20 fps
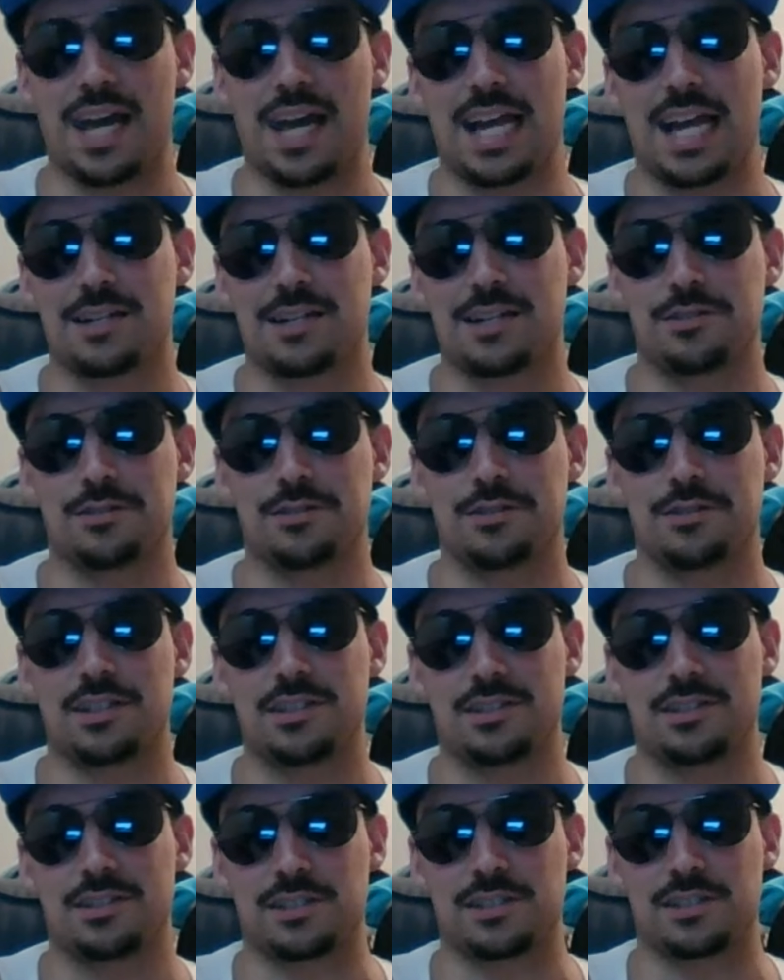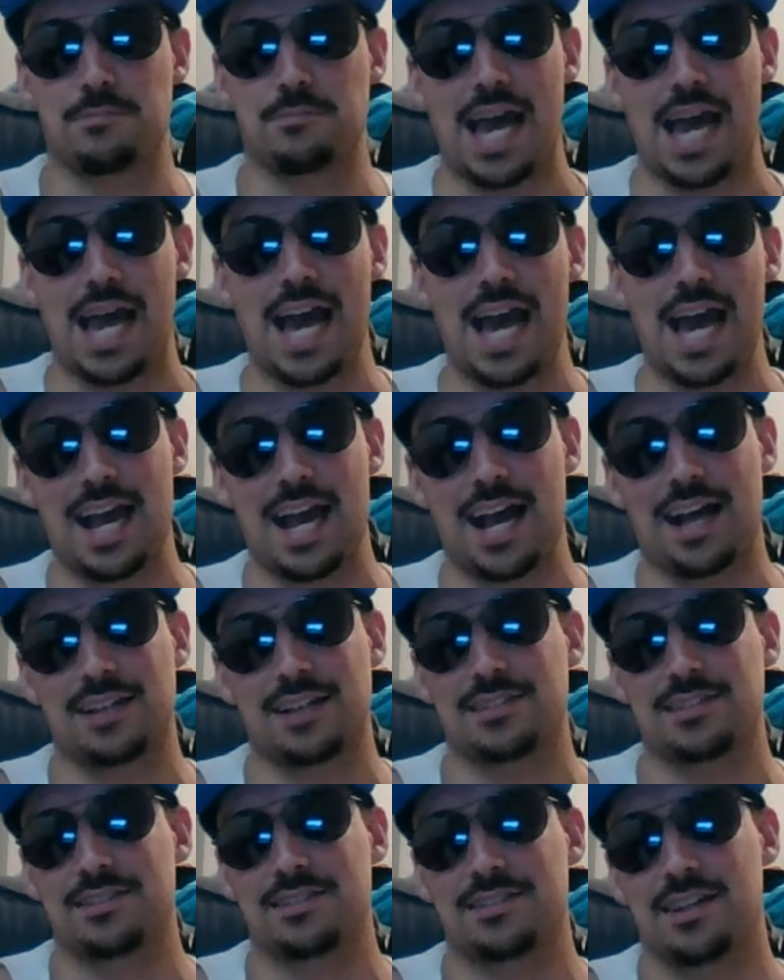attitude, and he's such a
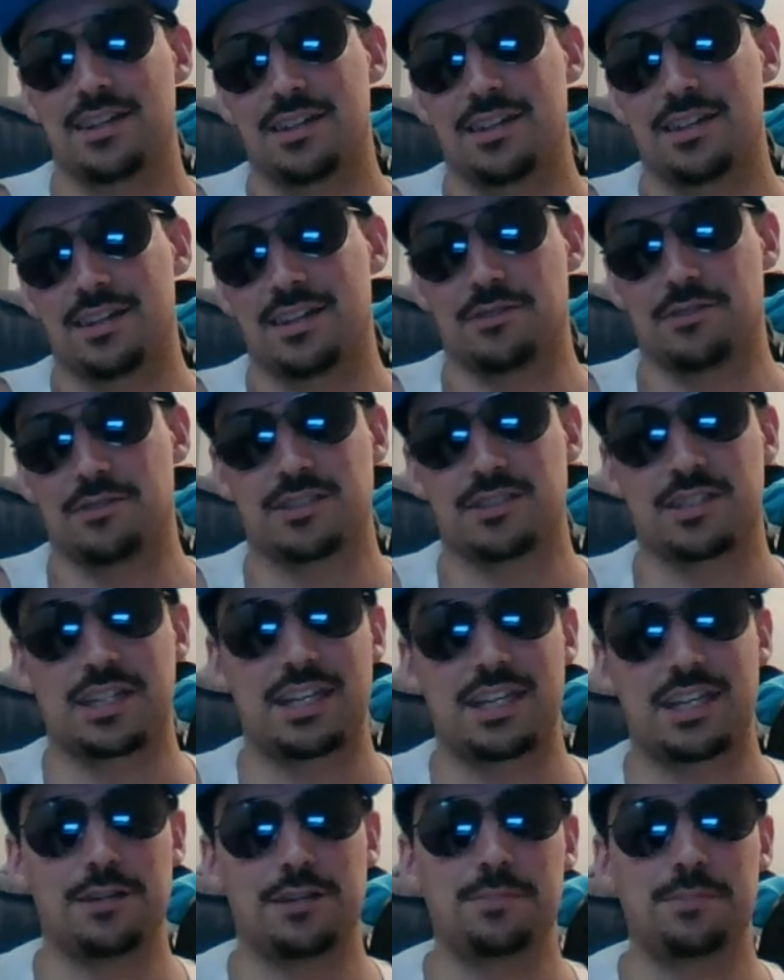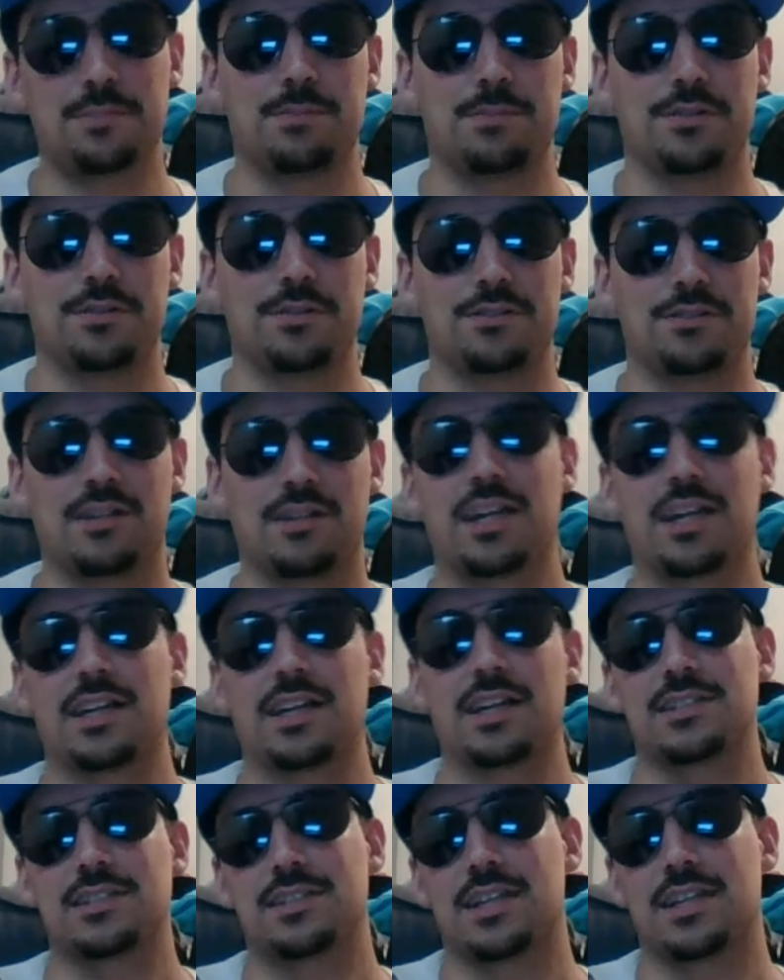badass that he wants to kill people in the ring
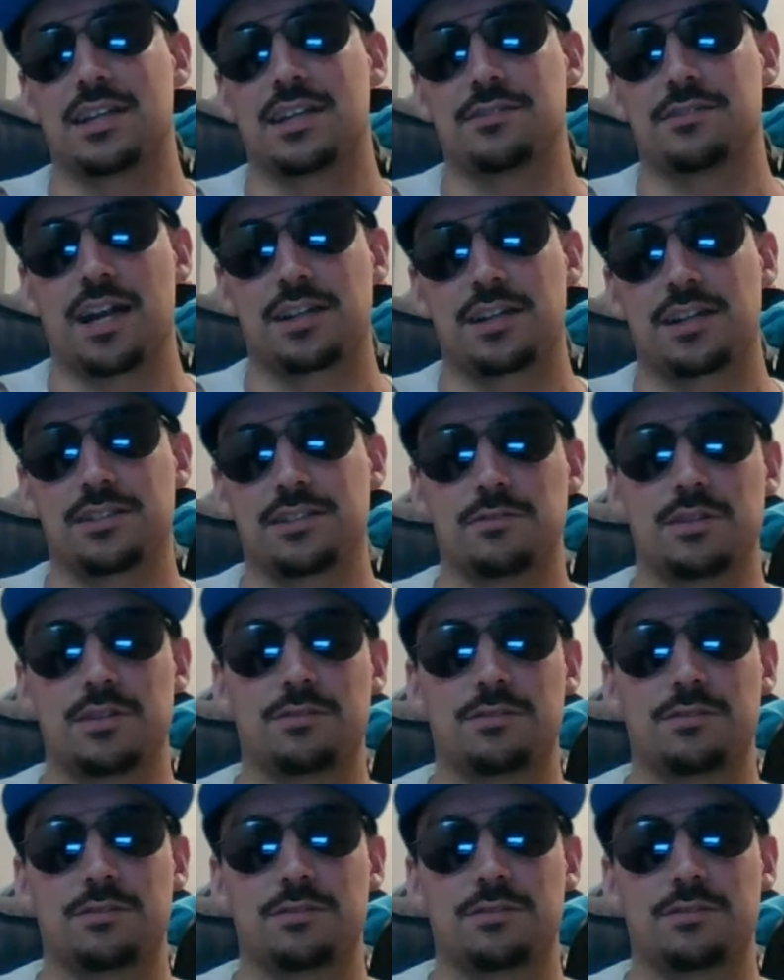instead of actually win